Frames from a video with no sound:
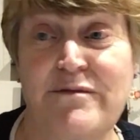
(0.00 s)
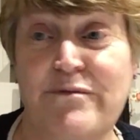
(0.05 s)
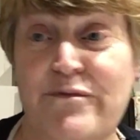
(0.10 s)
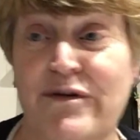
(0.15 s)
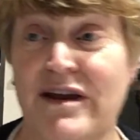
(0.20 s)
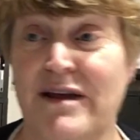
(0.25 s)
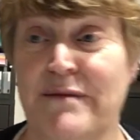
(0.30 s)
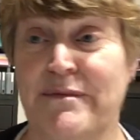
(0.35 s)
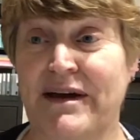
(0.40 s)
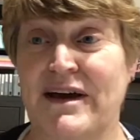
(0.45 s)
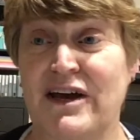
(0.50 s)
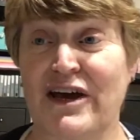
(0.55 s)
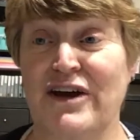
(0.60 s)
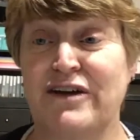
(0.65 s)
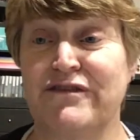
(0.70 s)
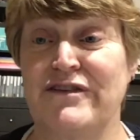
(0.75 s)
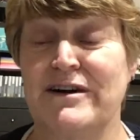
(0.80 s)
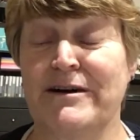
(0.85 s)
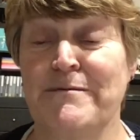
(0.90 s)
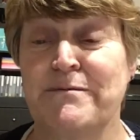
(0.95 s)
and bring you back
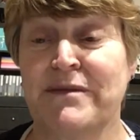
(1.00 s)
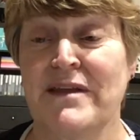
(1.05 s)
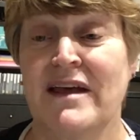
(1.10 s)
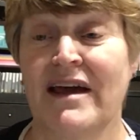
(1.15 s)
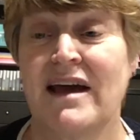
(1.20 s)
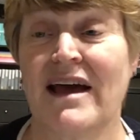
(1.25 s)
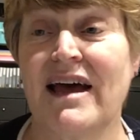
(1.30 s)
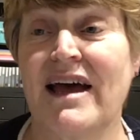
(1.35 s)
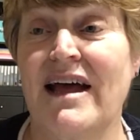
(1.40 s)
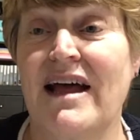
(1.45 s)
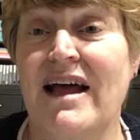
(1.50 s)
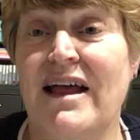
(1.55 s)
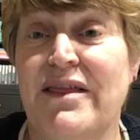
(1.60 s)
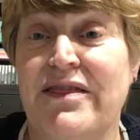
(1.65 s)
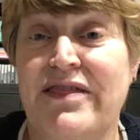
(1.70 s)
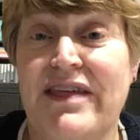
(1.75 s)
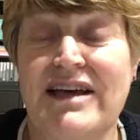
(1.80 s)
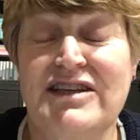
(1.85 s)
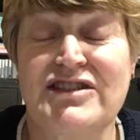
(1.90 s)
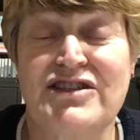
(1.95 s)
over.
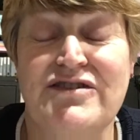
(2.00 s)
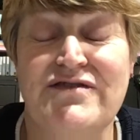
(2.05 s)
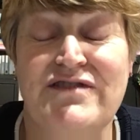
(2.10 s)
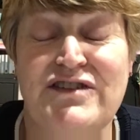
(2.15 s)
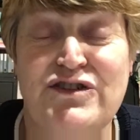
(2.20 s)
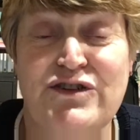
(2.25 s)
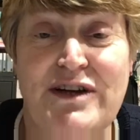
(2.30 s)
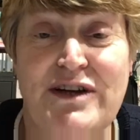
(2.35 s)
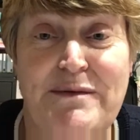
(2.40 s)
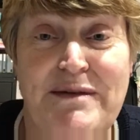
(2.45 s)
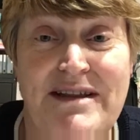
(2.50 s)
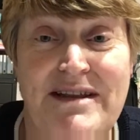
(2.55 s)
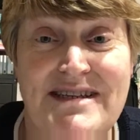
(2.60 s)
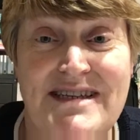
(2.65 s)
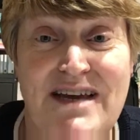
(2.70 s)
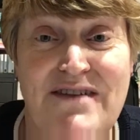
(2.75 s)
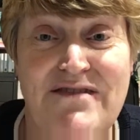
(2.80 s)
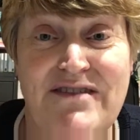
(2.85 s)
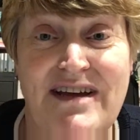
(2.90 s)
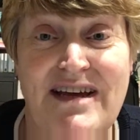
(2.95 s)
And thanks for joining me
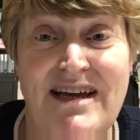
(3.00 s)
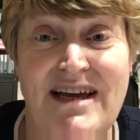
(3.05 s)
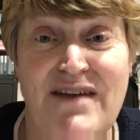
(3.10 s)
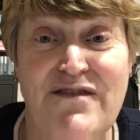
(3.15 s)
this evening.